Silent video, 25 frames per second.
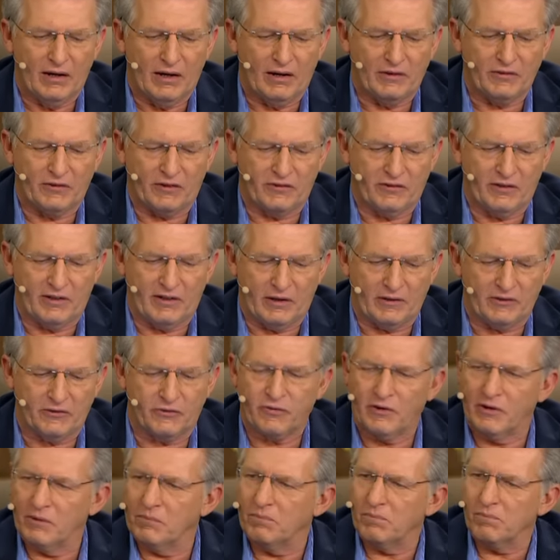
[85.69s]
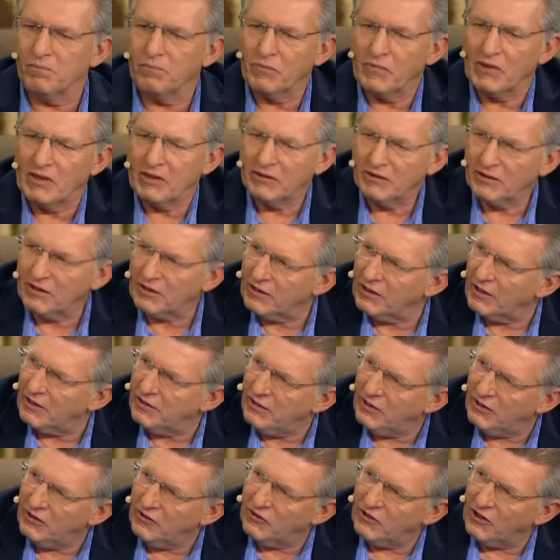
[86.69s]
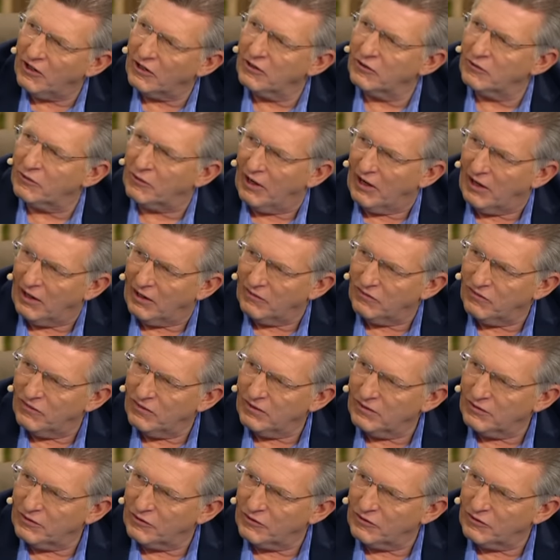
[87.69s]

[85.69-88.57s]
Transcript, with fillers: as I said, that's from the London Telegraph.